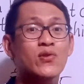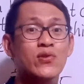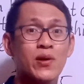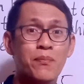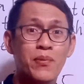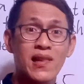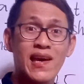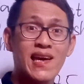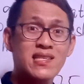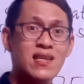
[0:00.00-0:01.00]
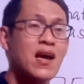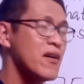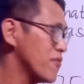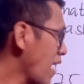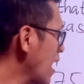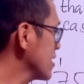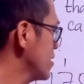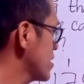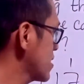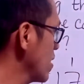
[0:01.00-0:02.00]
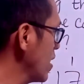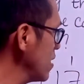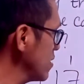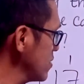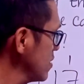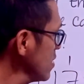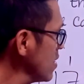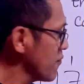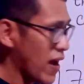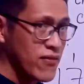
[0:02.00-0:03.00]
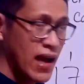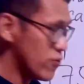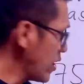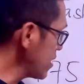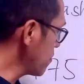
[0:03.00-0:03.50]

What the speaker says: to their place values. So, 500